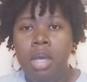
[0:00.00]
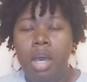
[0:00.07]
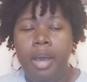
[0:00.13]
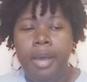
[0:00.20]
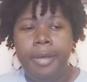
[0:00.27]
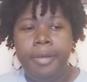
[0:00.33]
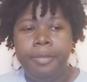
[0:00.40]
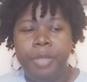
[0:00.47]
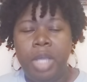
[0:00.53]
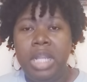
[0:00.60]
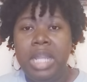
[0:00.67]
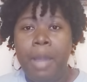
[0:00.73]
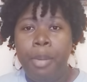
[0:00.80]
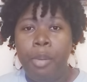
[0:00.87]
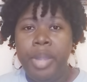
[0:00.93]
um
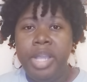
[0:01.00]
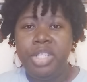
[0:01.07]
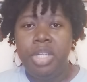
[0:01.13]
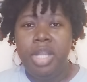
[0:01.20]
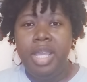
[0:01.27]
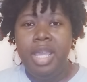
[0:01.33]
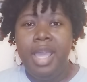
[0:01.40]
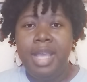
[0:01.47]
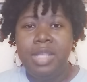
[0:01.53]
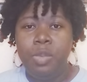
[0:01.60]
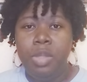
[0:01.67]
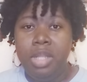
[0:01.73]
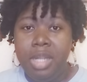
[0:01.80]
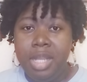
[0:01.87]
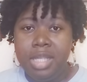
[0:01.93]
collaboration that he has
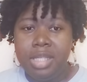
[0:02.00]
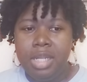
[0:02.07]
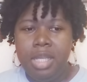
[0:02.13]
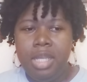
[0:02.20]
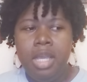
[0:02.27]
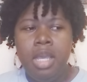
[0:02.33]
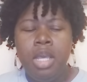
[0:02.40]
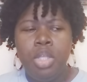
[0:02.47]
with Disney.